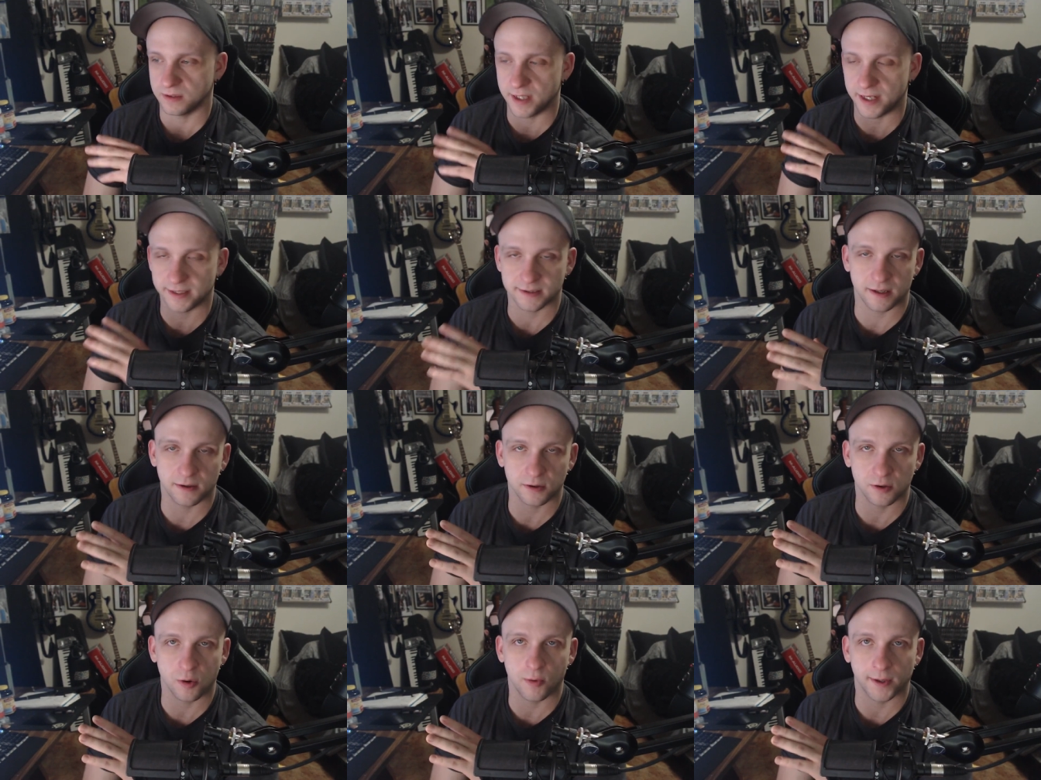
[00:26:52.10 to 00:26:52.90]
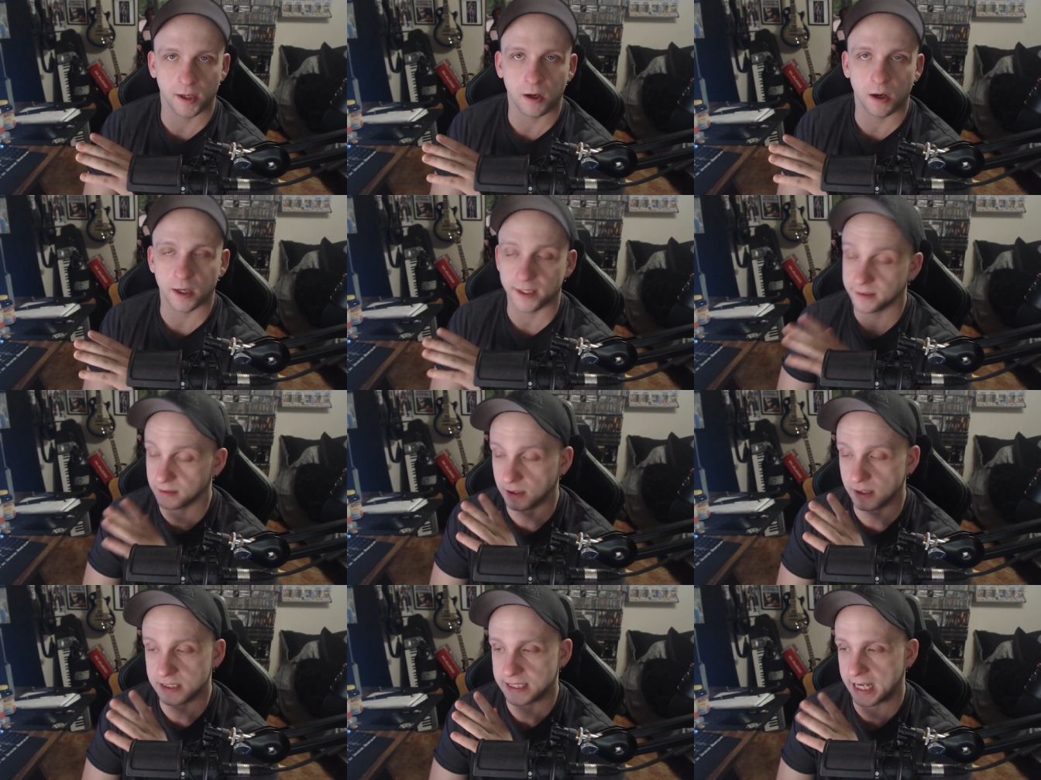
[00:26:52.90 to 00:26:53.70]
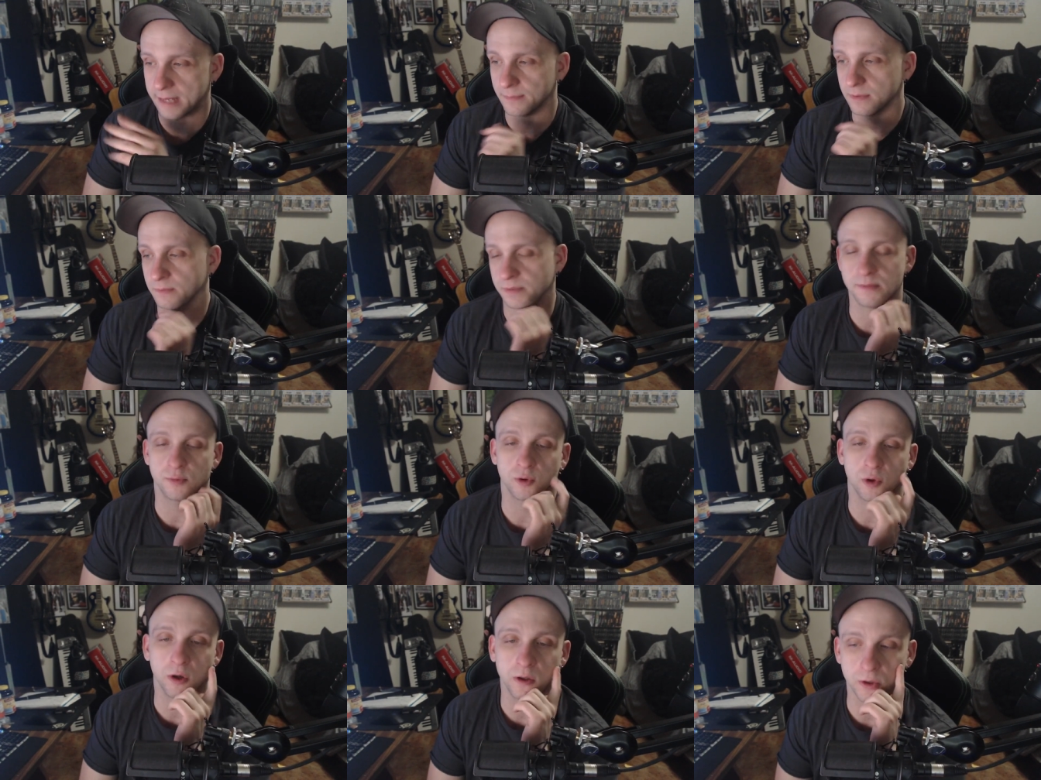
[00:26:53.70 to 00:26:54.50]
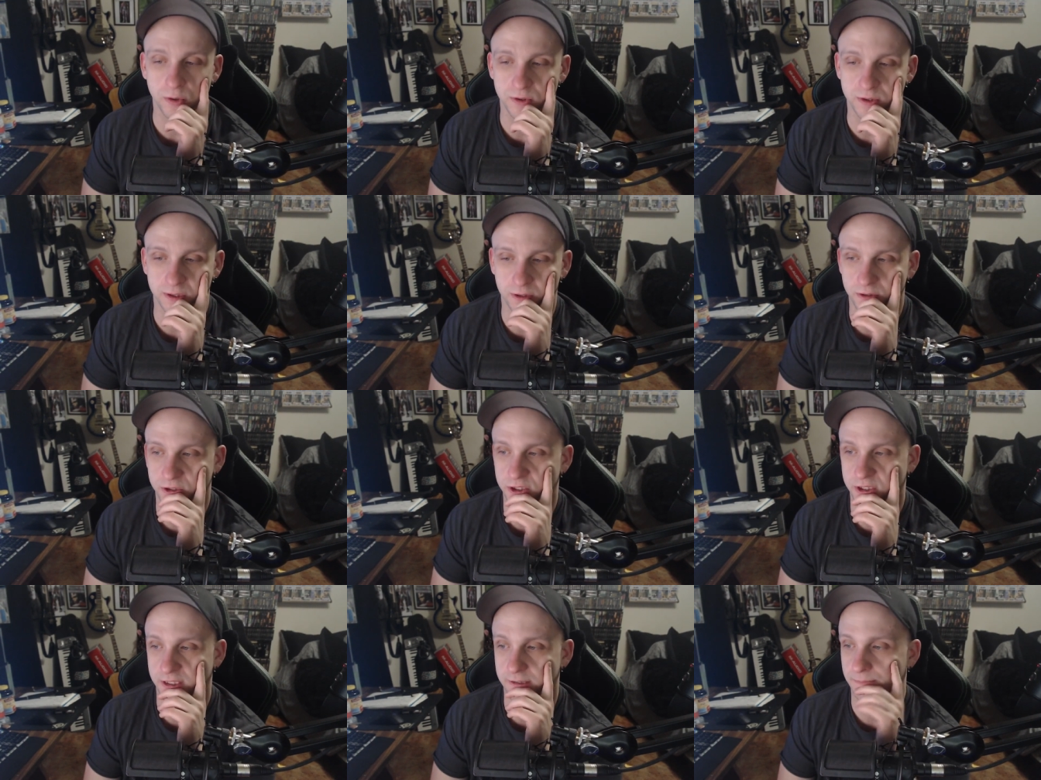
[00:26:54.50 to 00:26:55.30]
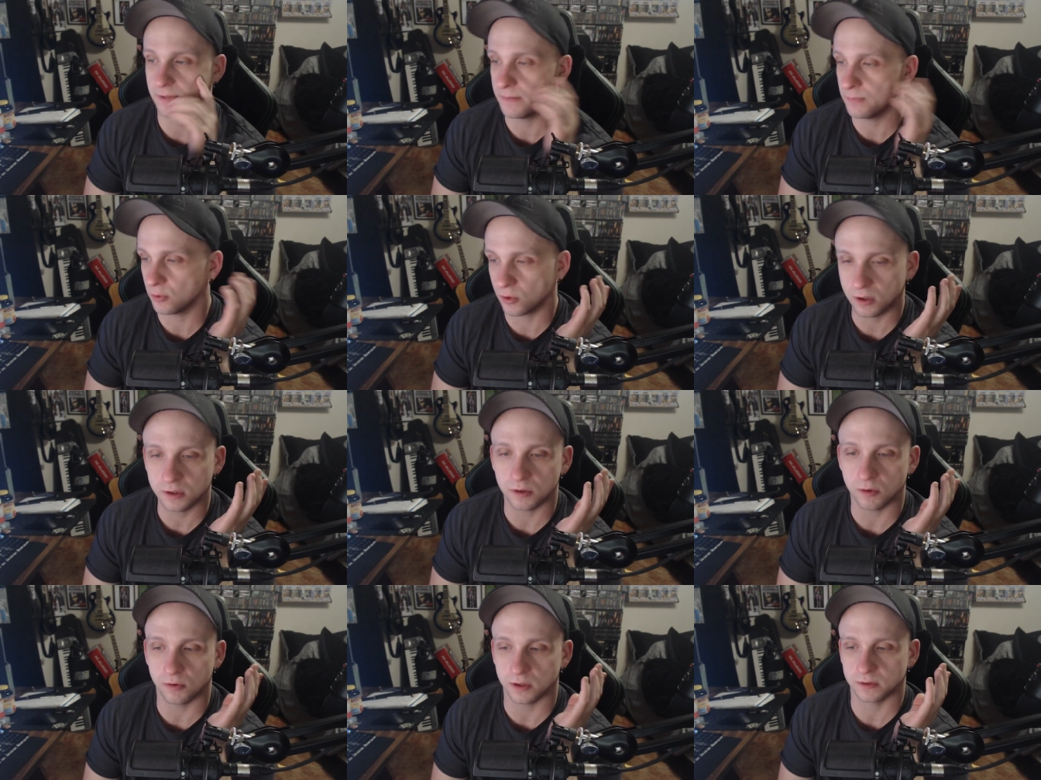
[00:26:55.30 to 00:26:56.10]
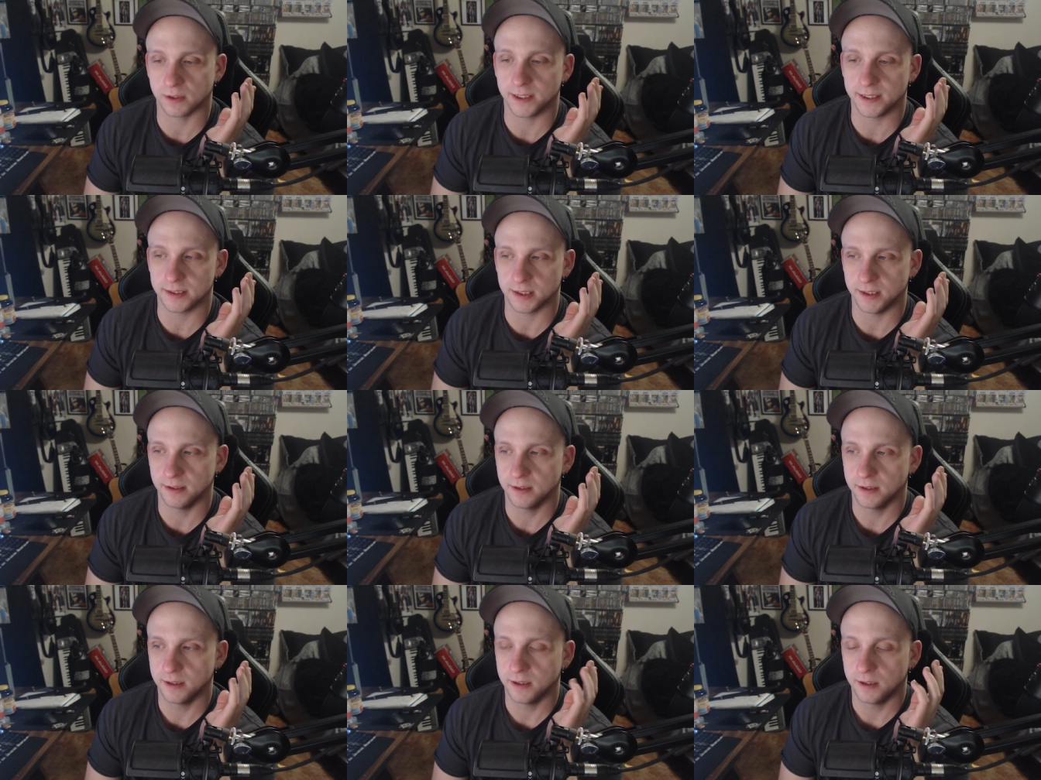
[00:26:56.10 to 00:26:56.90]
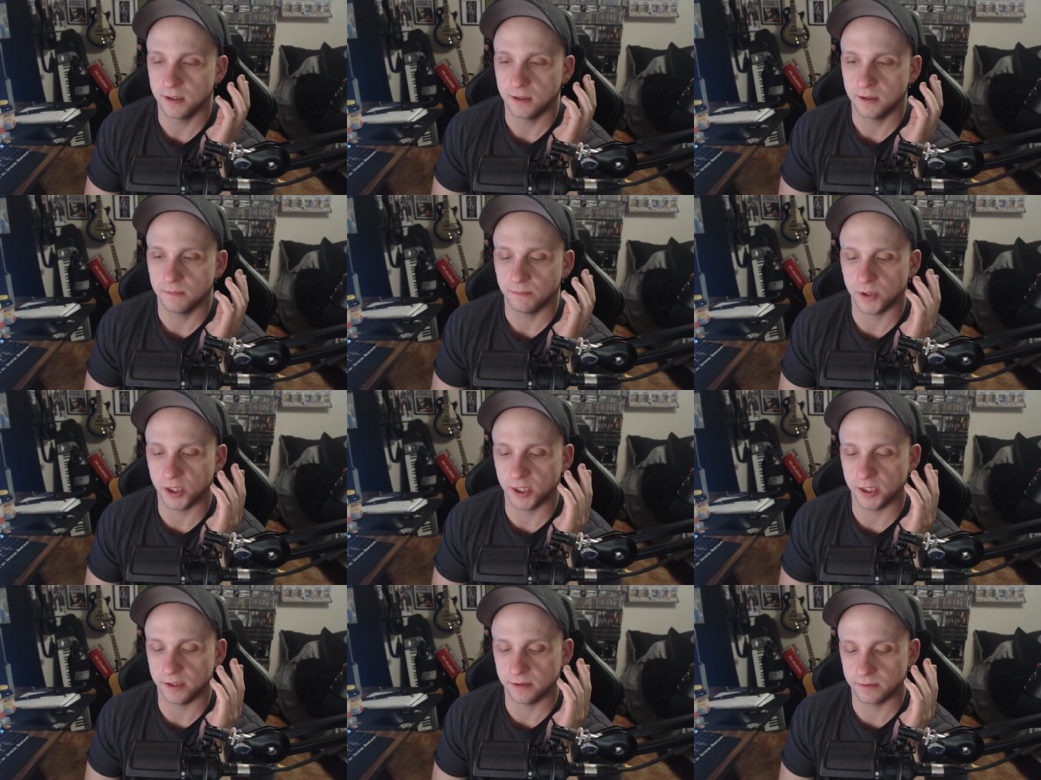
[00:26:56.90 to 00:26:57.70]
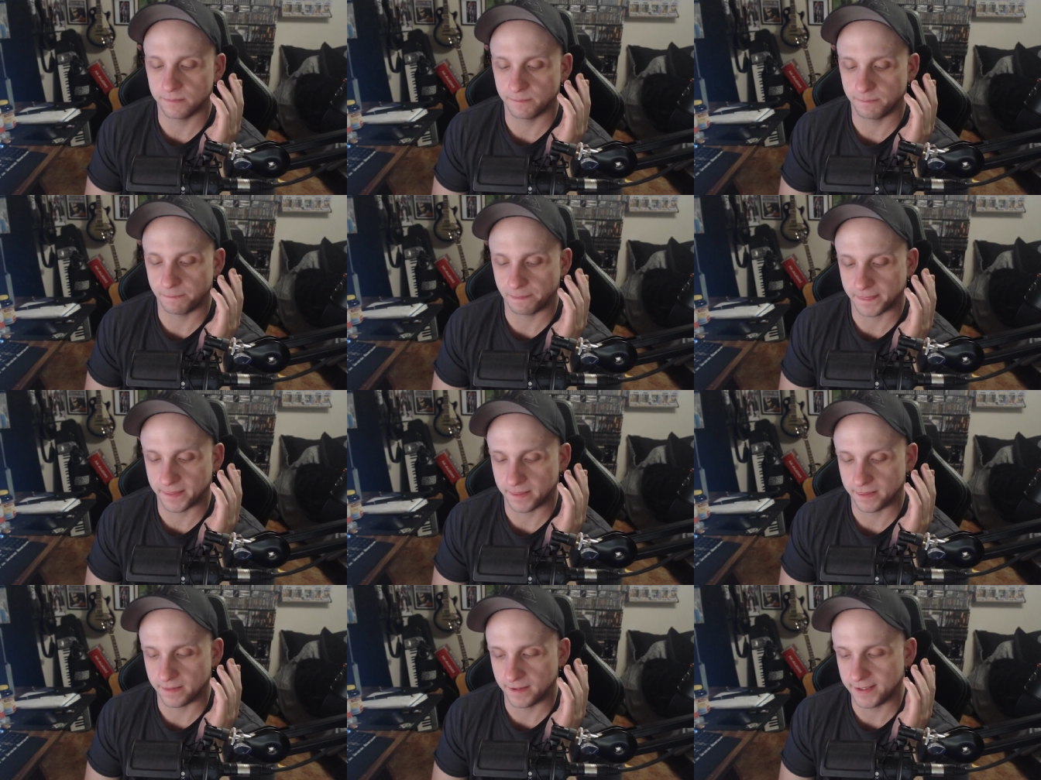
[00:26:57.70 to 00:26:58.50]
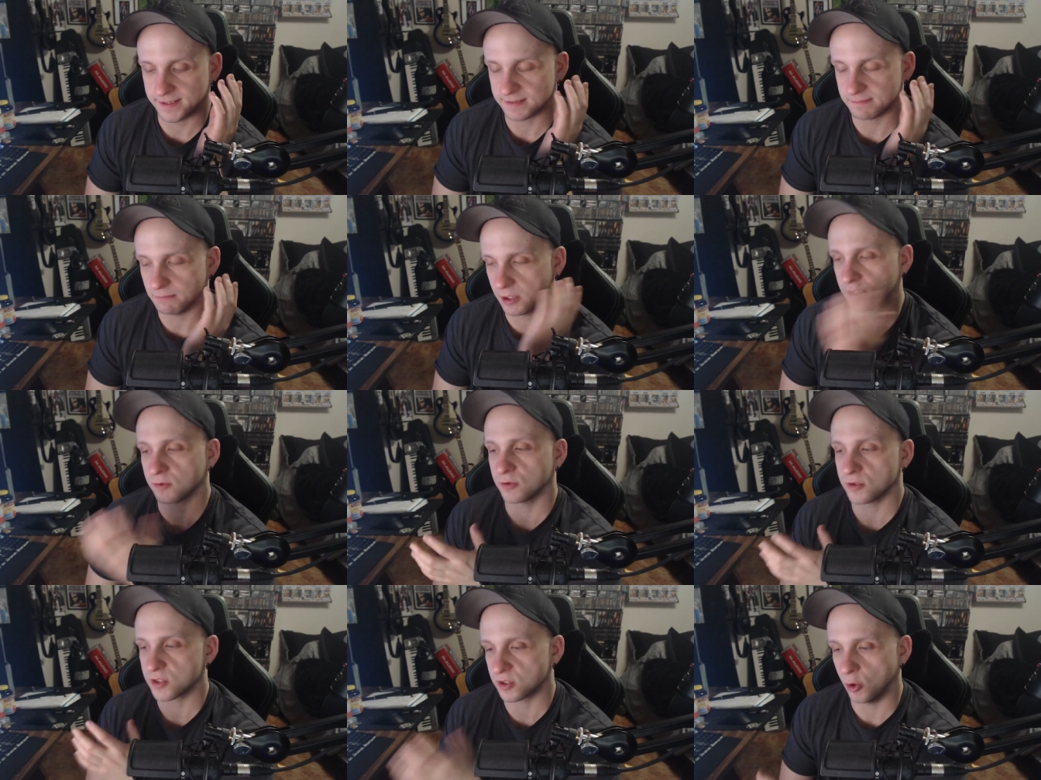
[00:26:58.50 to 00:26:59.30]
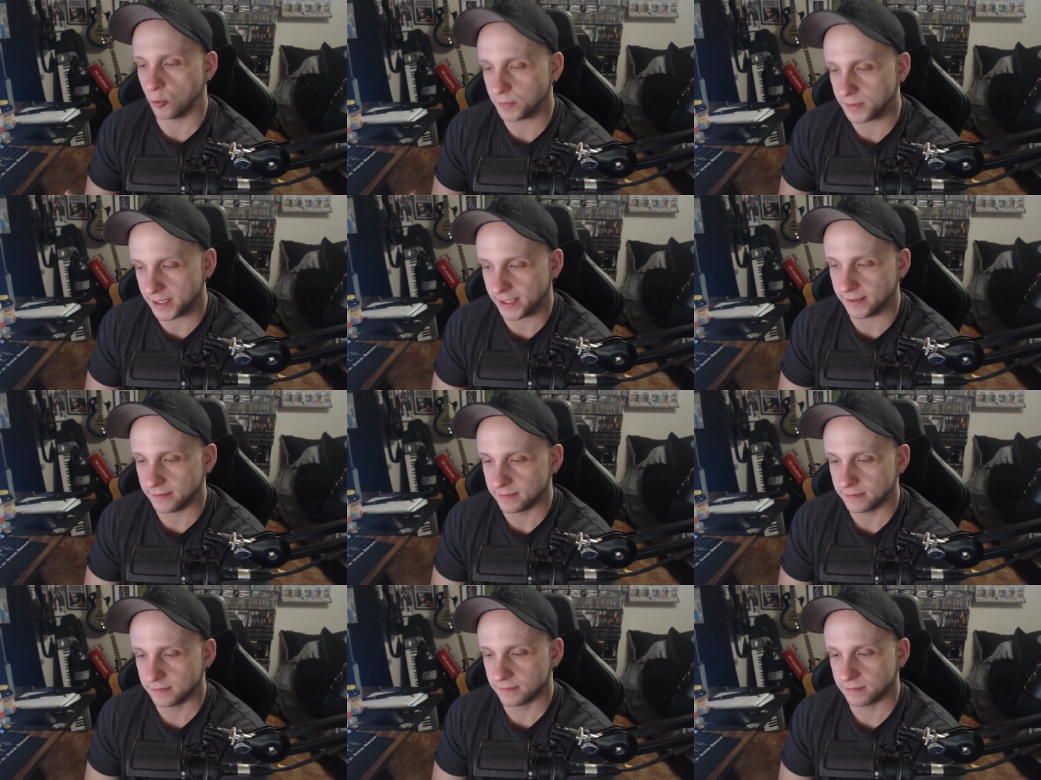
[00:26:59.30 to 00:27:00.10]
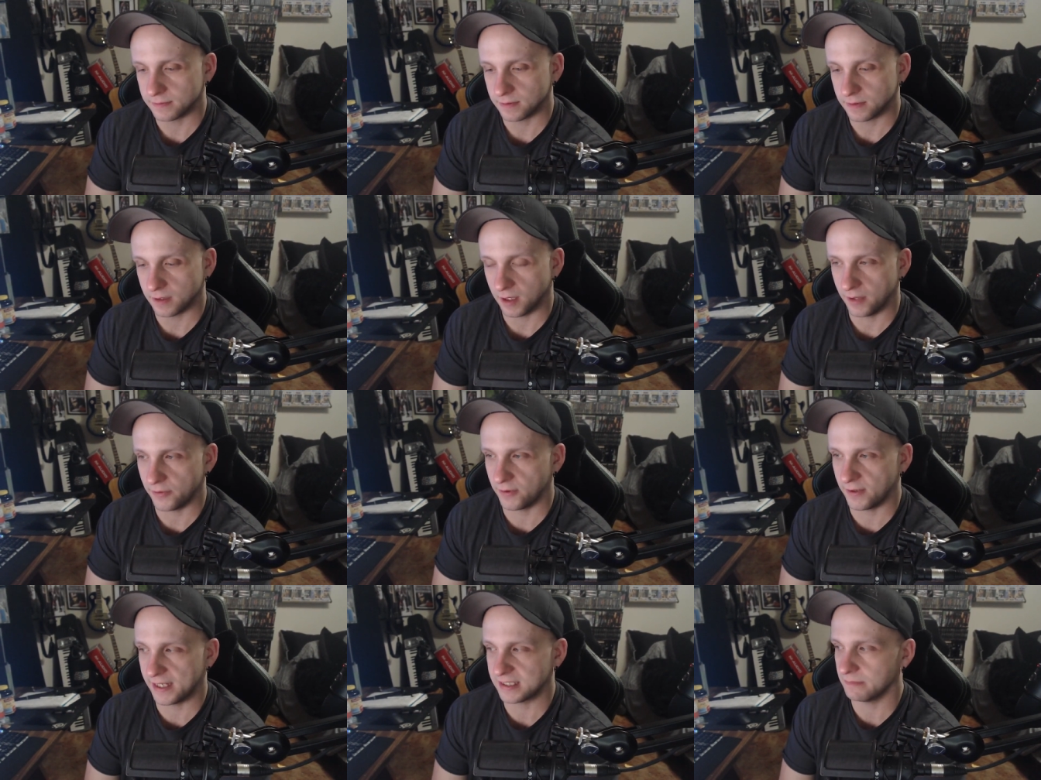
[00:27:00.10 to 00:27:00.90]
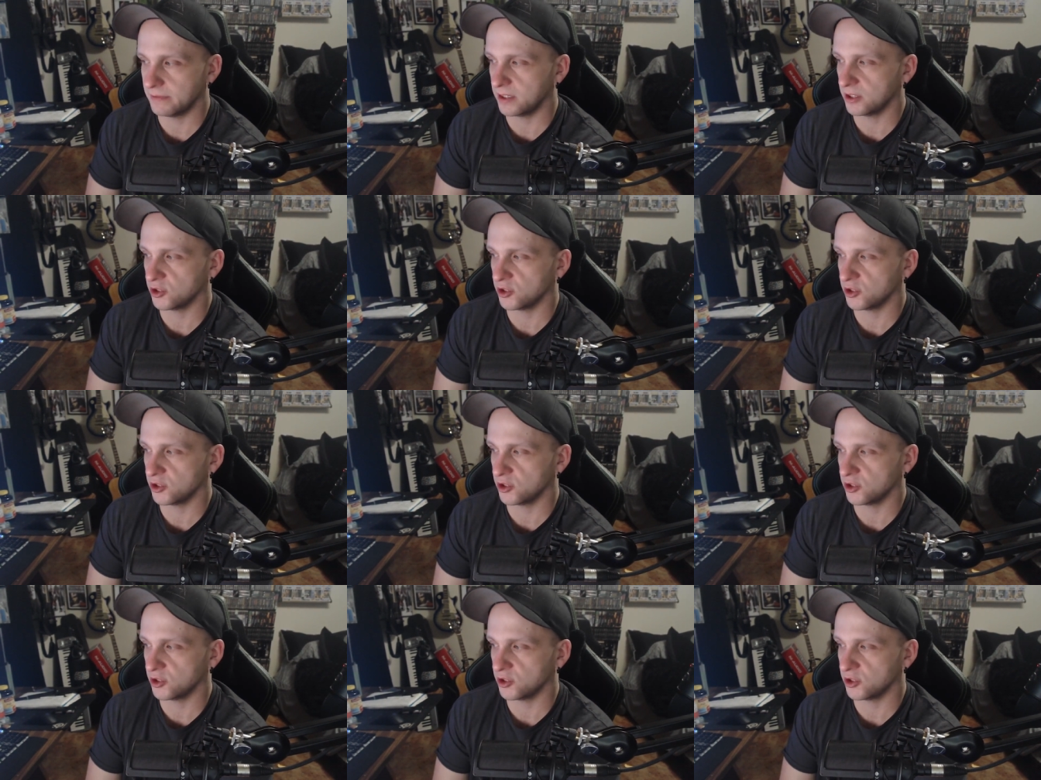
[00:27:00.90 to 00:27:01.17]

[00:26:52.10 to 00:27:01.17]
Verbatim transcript: things that are going on. It does happen. People are losing their shit. People are going crazy. But it's microscoped in. There hasn't been a